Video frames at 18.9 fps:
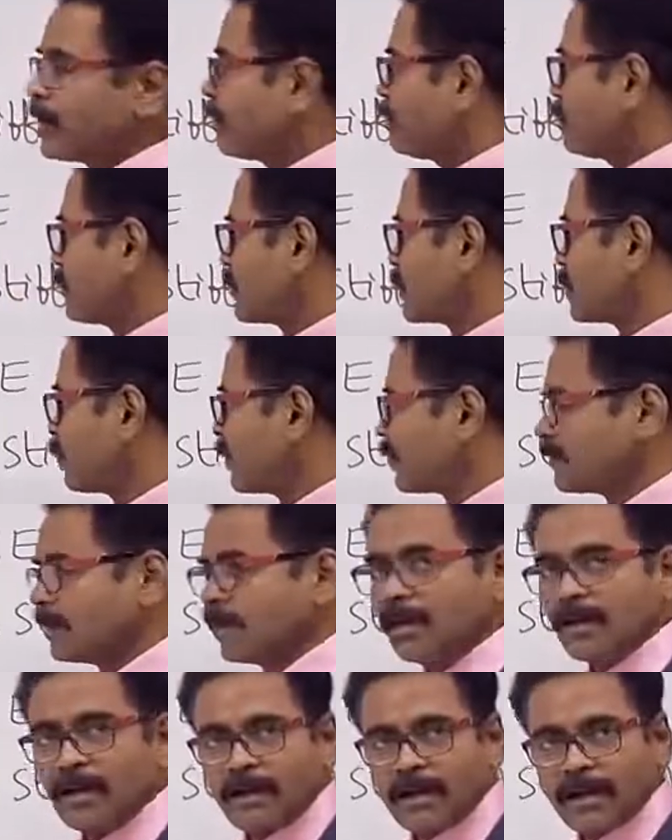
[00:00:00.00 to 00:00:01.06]
This is
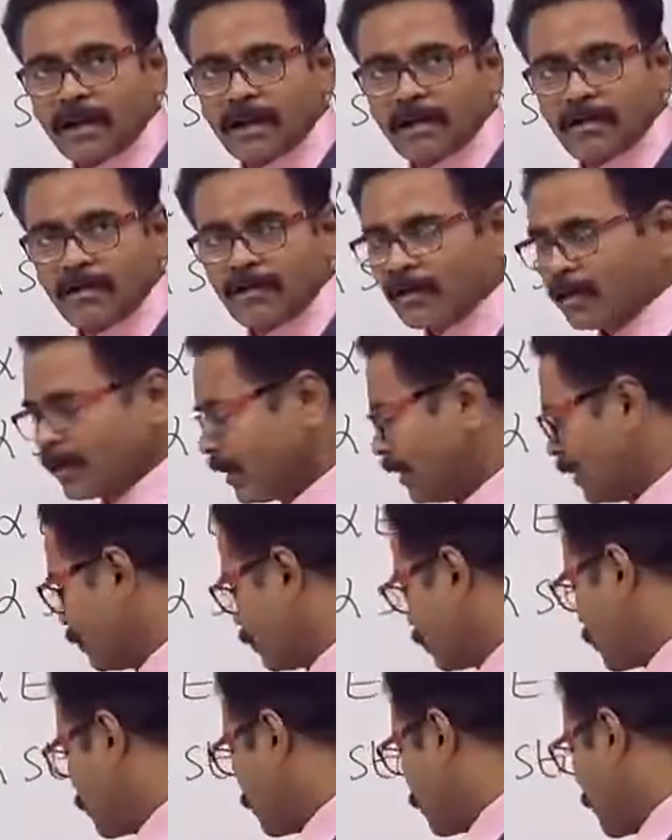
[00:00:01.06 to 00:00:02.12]
original critical load.
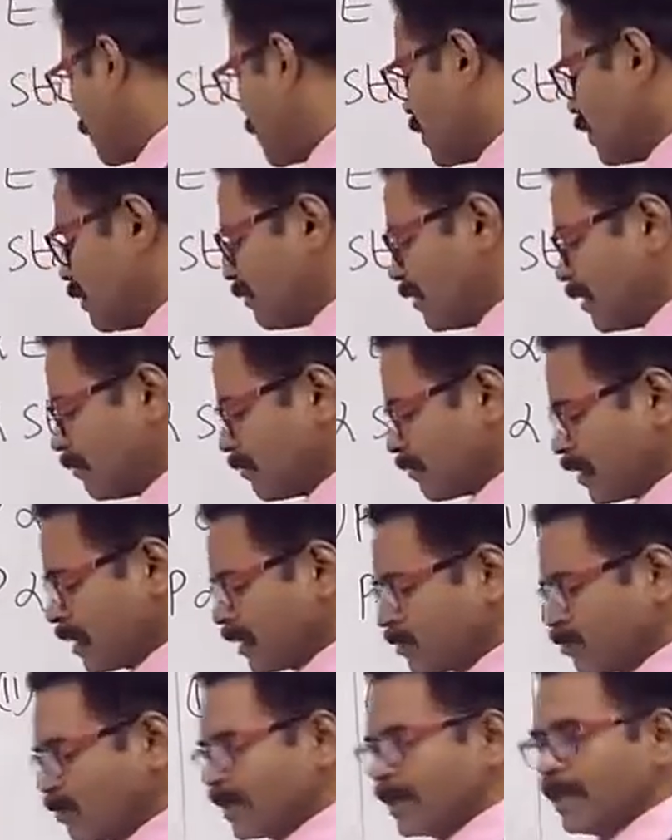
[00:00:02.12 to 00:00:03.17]
This is critical load of
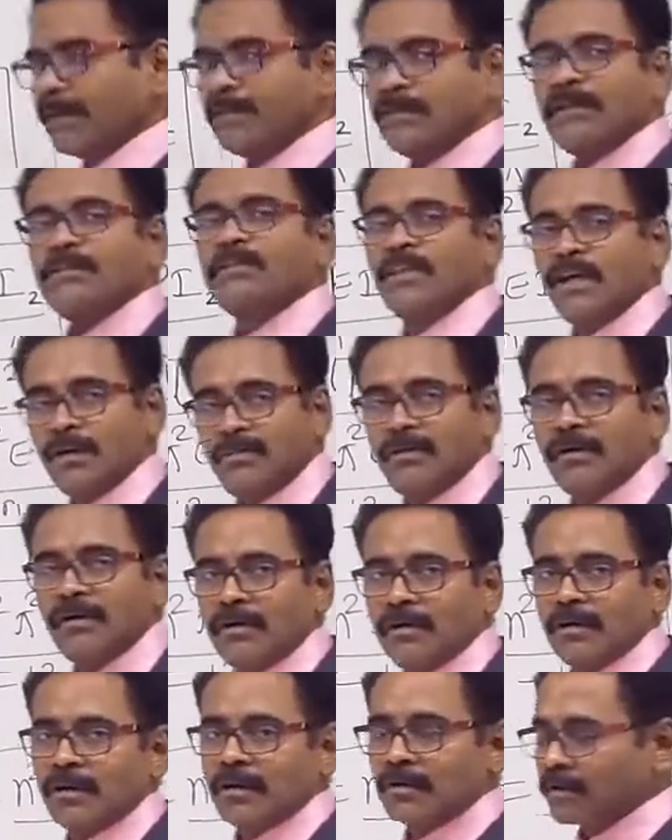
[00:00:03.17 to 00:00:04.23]
column when length is double.
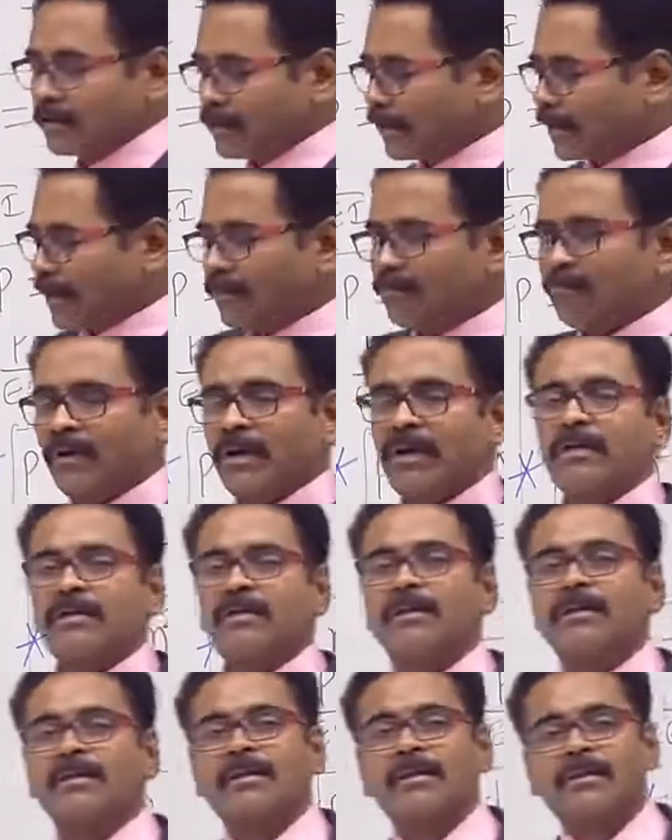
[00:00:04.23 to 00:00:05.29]
So on
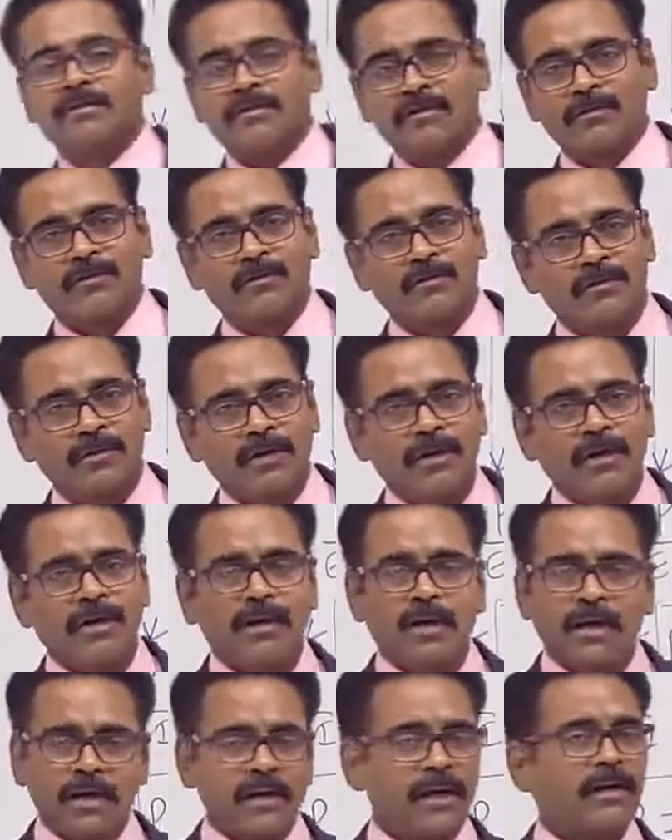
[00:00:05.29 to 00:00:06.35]
comparing these two,
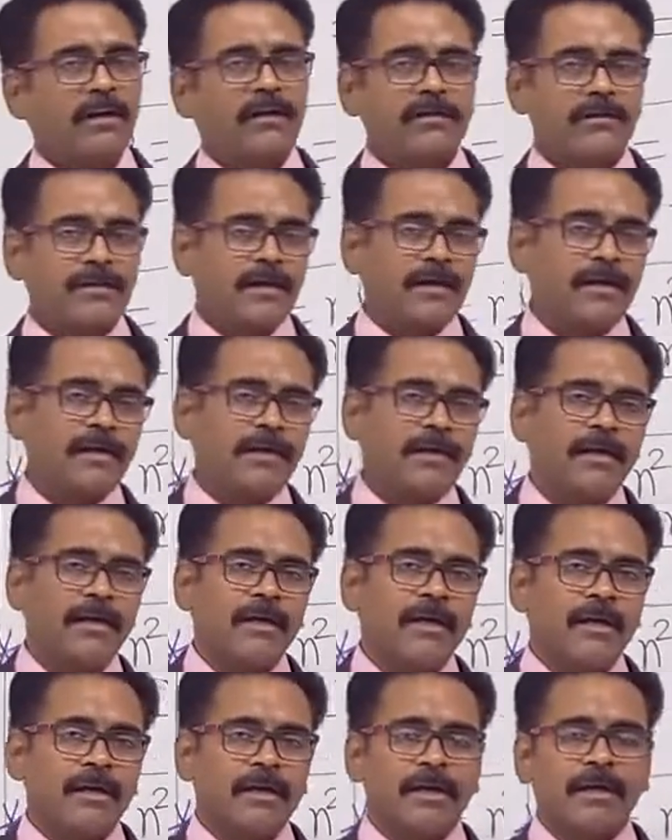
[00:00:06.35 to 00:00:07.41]
you'll understand
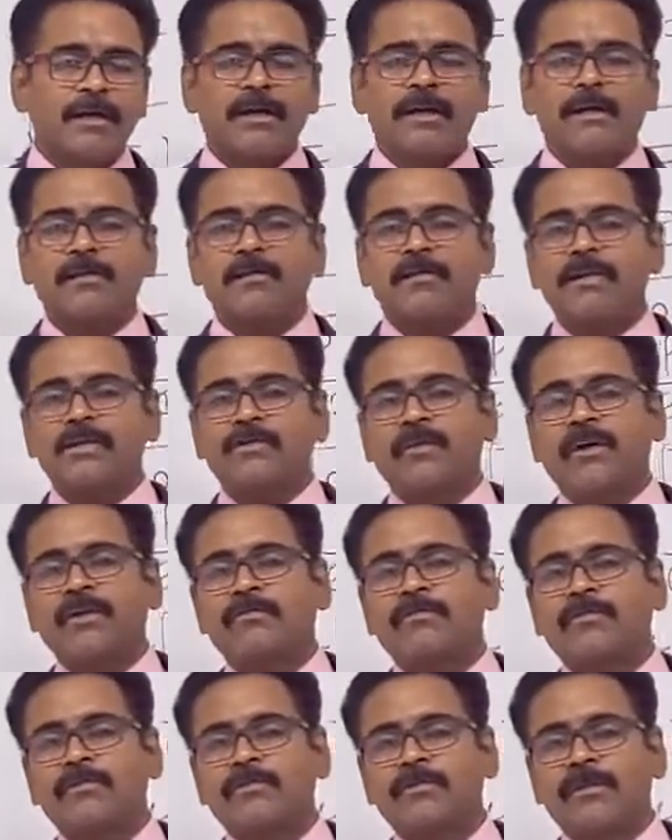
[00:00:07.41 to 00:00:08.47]
critical load is
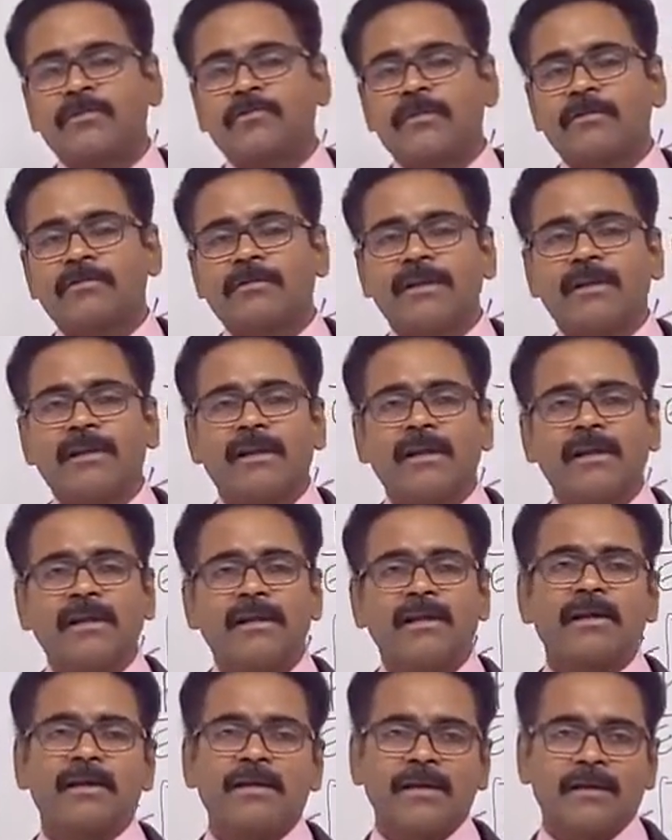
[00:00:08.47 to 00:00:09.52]
1/4 of original
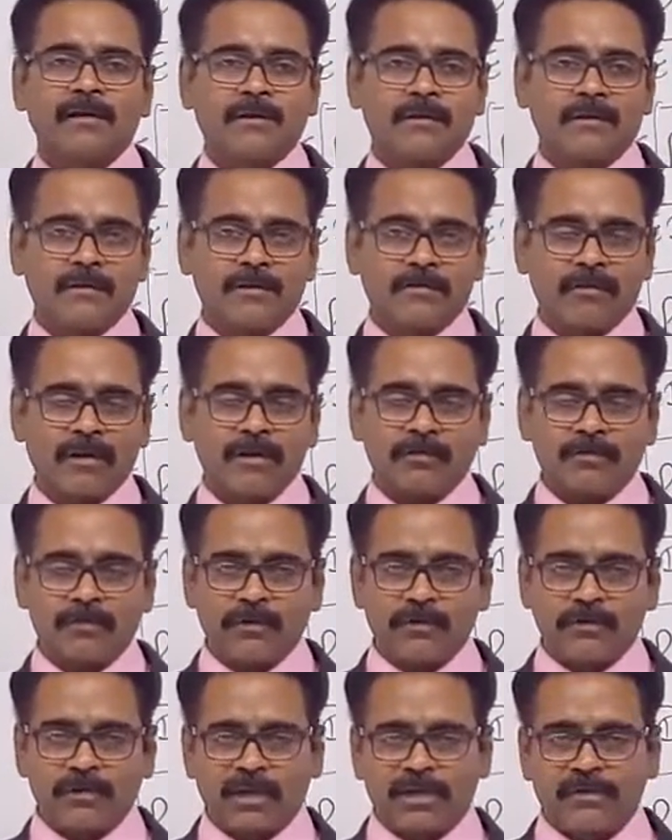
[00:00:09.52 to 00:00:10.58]
critical load.
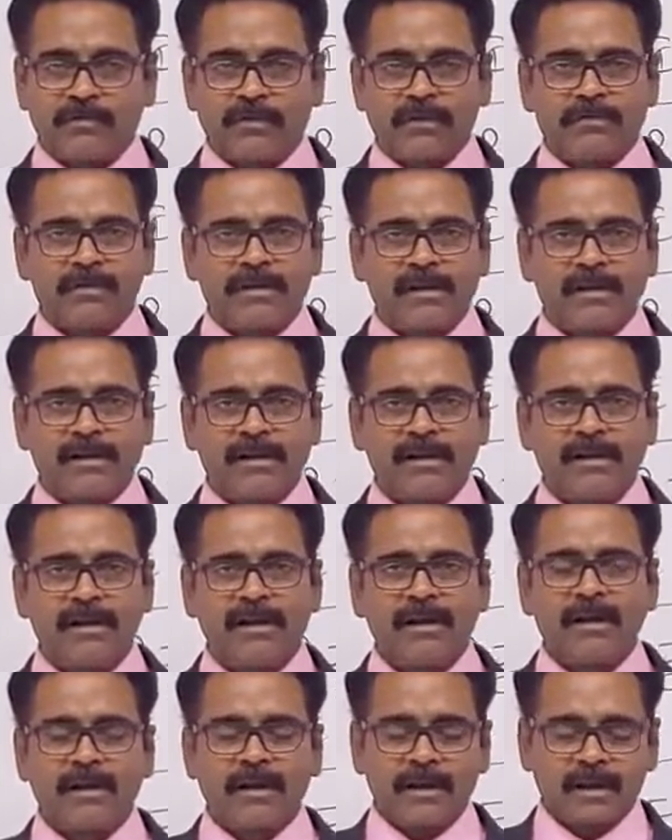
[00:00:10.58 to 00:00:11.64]
1/4 of original
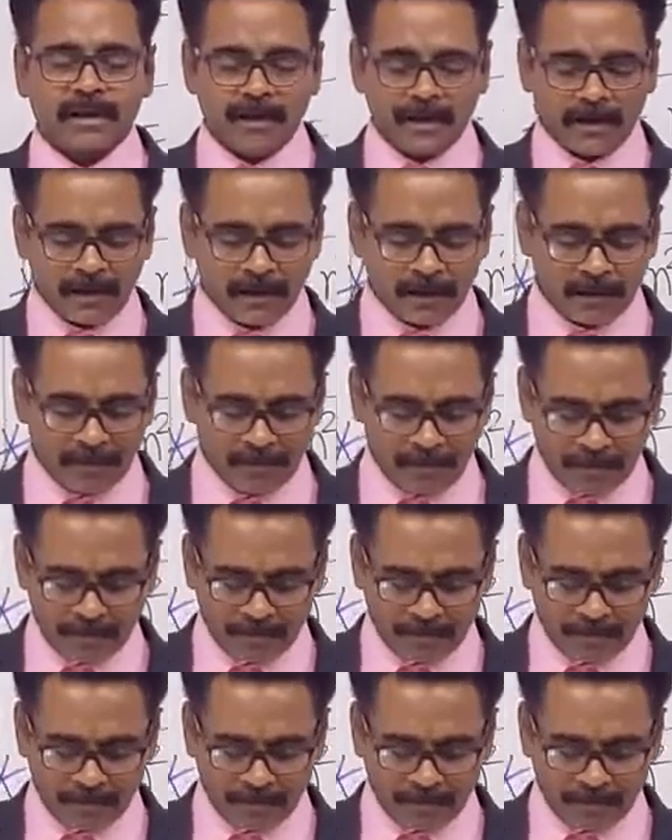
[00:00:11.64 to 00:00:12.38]
critical load.